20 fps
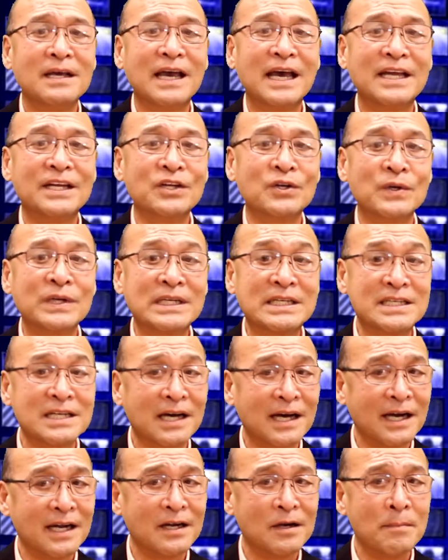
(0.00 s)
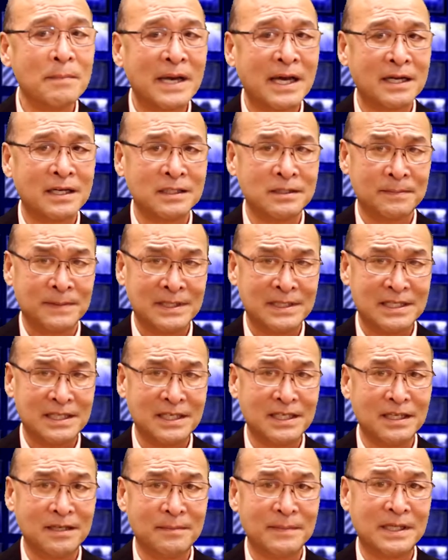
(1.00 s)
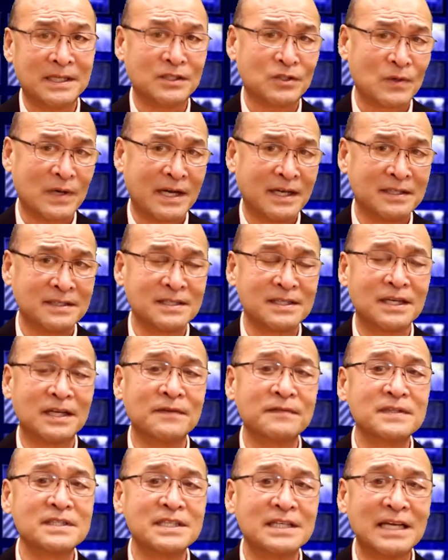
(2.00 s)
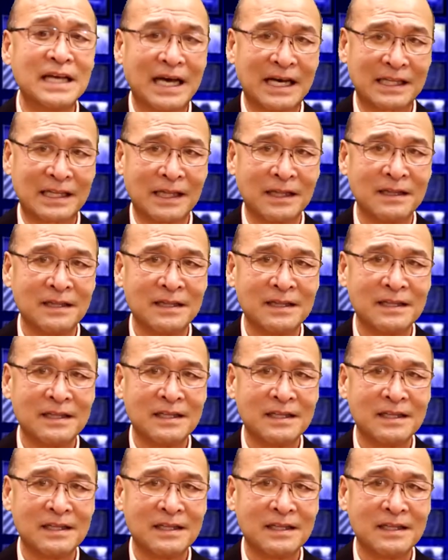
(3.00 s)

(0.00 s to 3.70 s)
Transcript: and your entire management team at TransDev Seattle,